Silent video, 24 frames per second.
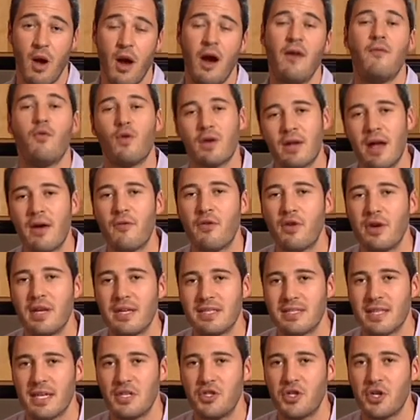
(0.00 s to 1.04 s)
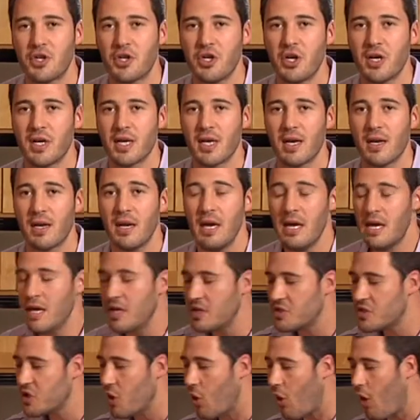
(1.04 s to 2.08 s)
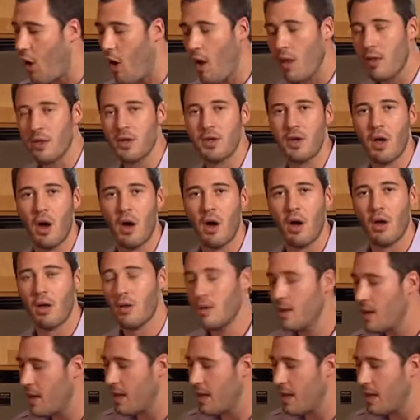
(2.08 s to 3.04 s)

of whatever it is that you're cooking. So all in all,